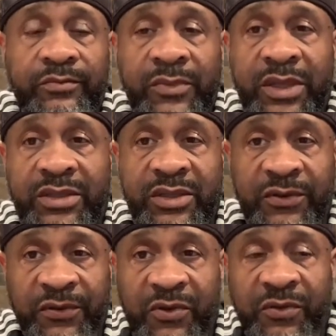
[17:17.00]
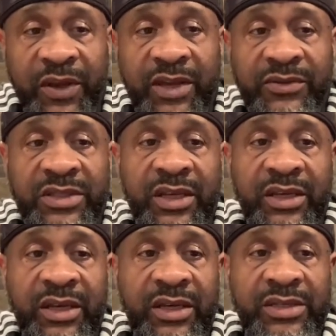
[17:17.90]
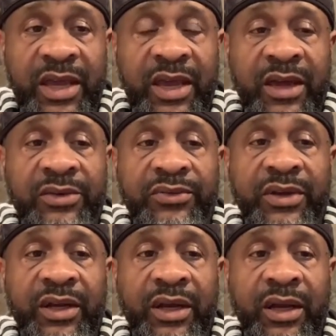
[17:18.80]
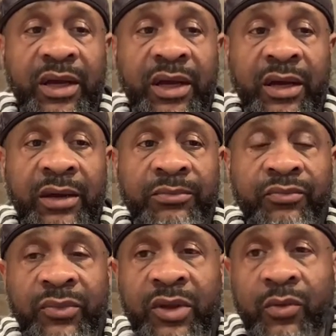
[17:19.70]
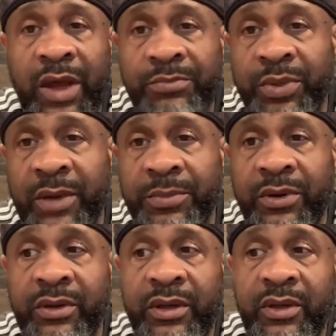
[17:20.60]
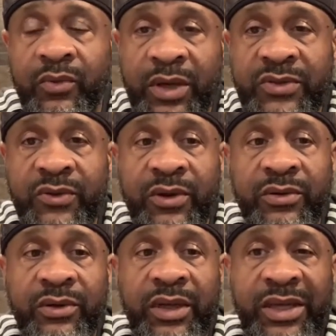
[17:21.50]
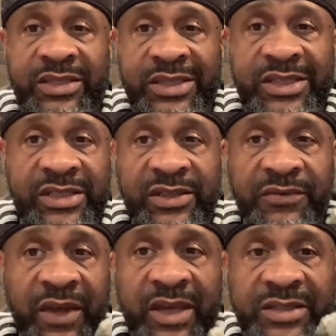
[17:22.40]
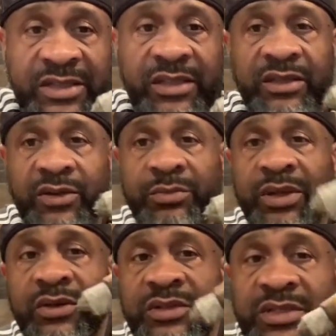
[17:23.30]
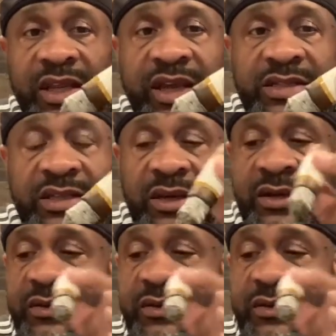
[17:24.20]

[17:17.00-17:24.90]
to the few flavors that it does have. Uh, the white pepper retro has intensified just a little bit on this last third.